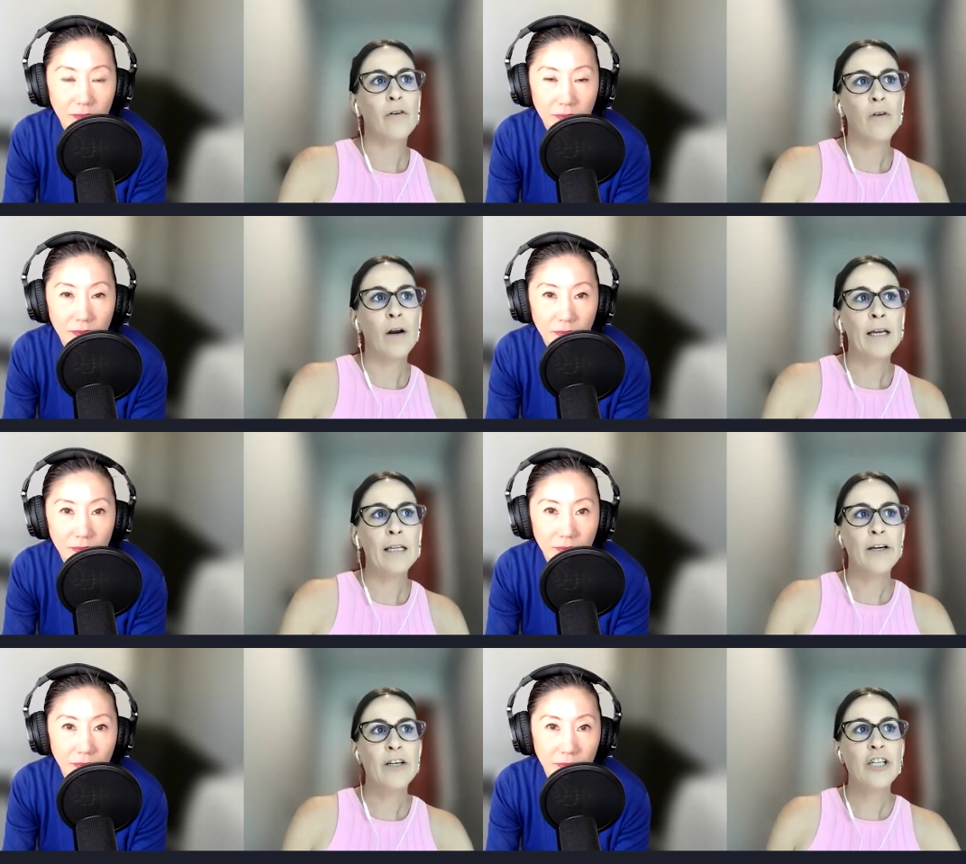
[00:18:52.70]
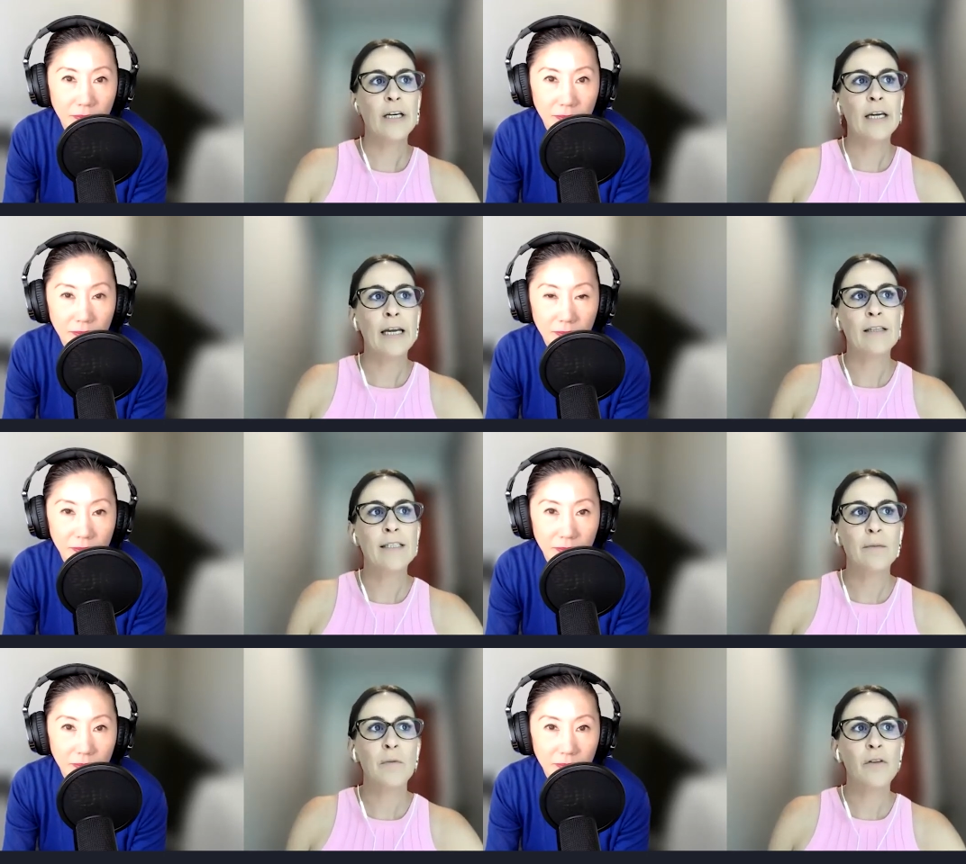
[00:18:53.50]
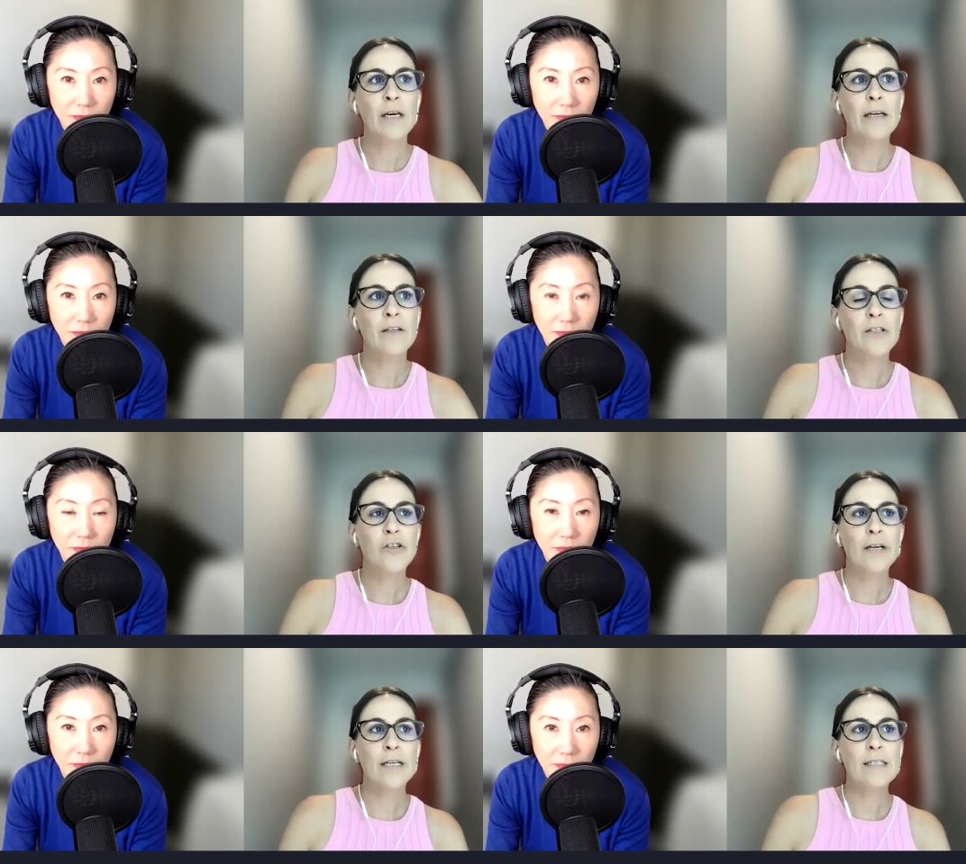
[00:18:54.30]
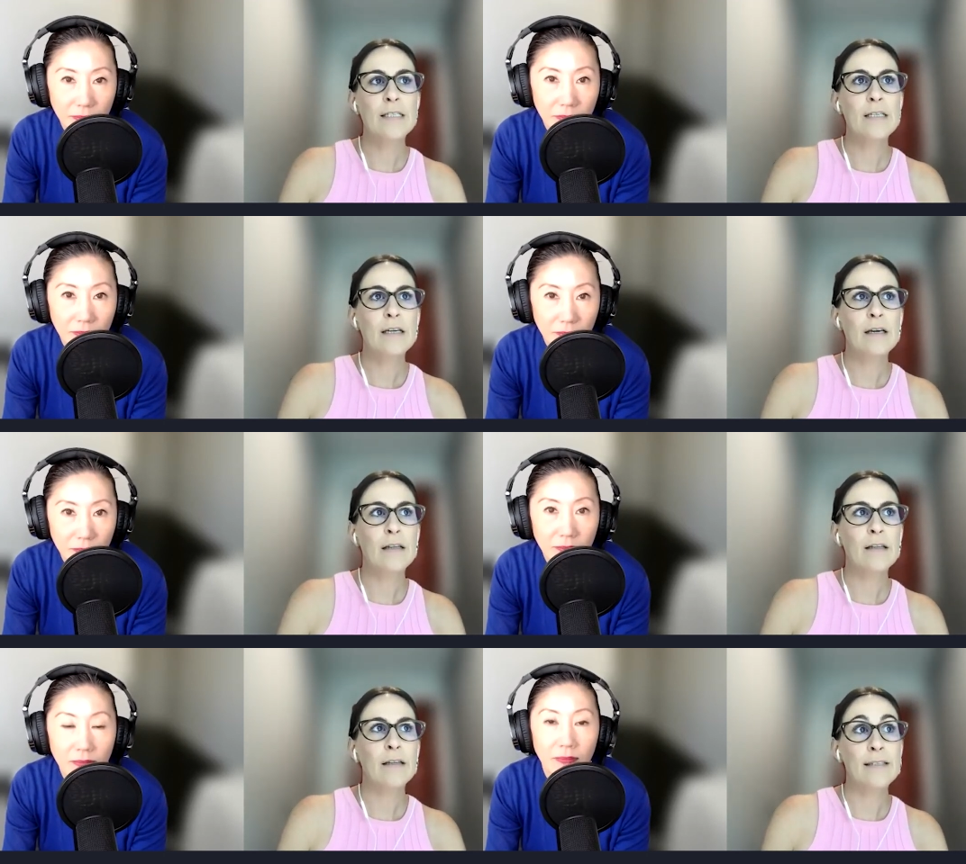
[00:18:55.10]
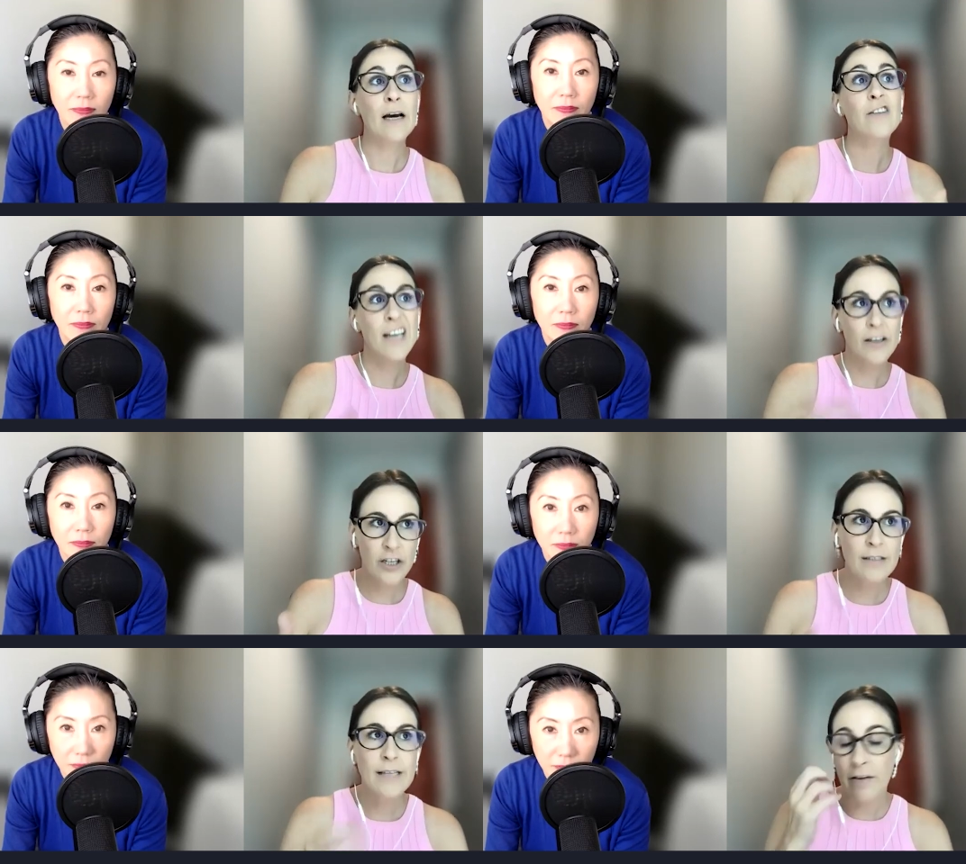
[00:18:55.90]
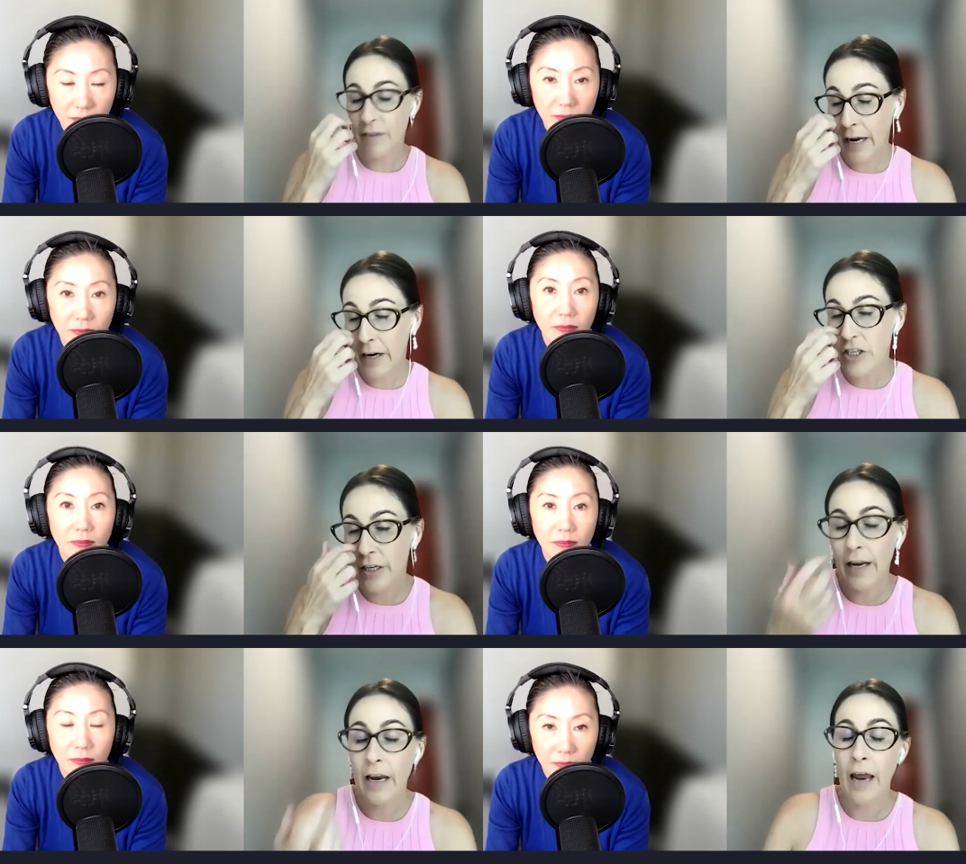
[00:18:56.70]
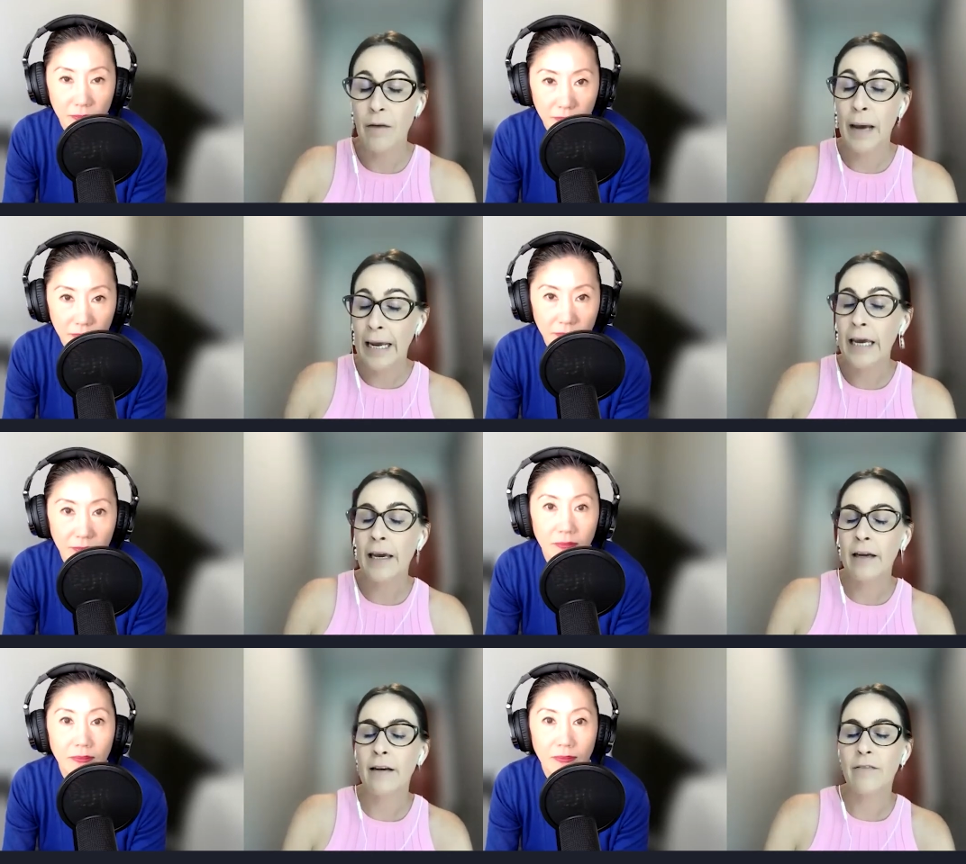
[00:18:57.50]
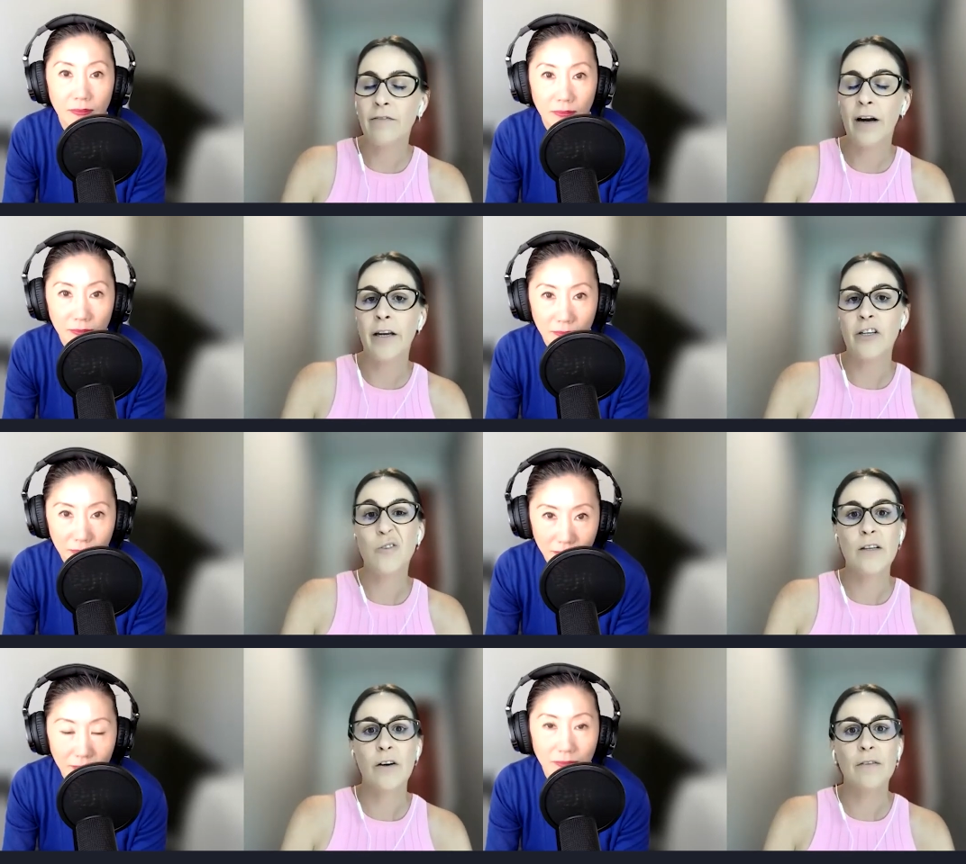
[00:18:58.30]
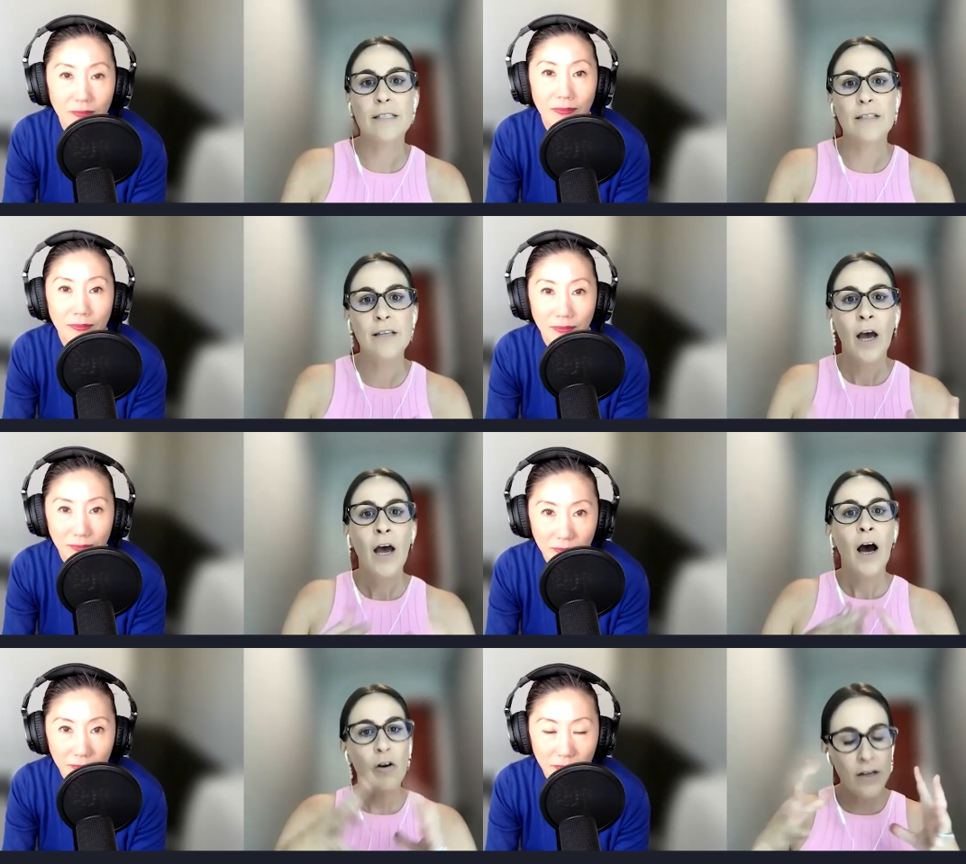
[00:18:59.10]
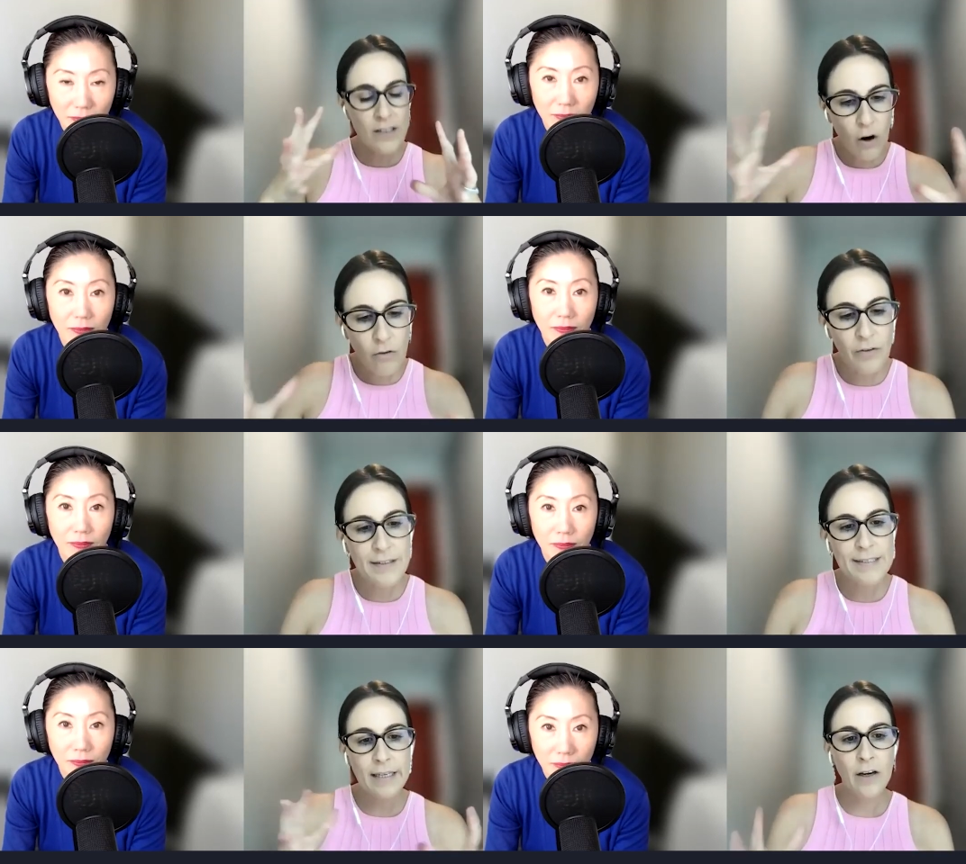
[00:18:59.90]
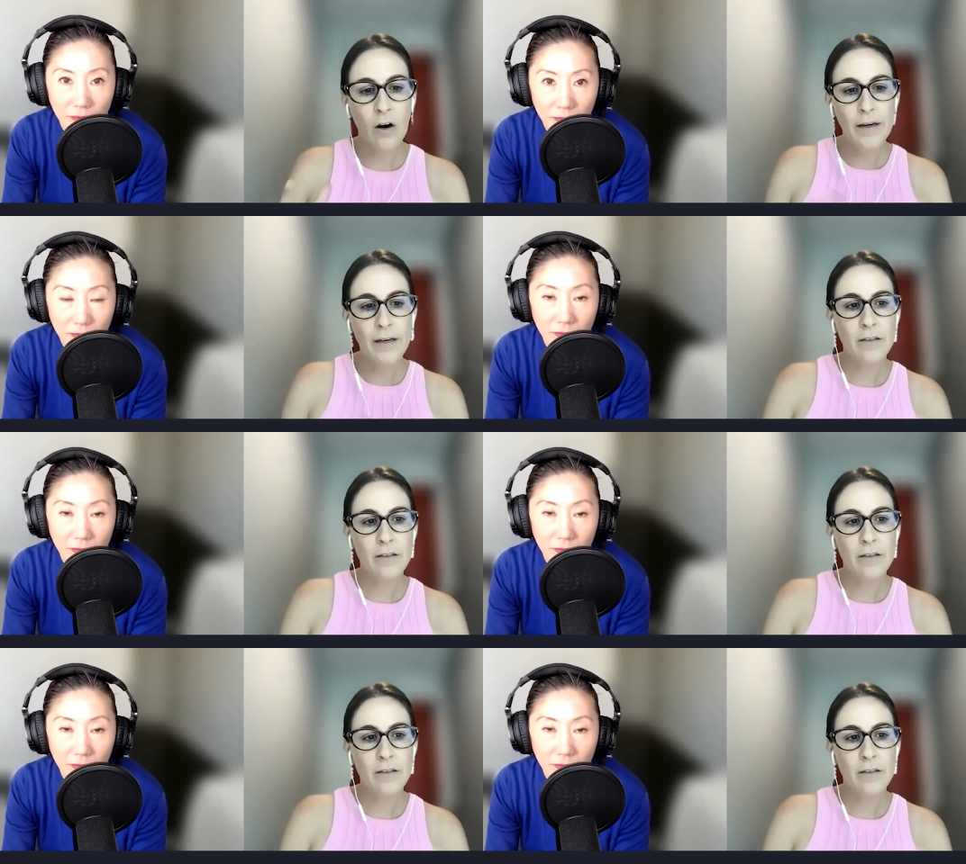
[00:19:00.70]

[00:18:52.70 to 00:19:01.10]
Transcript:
Speaker 1: of regulation in some of the industries such as aviation and, and banking and, and financial services are, is obviously going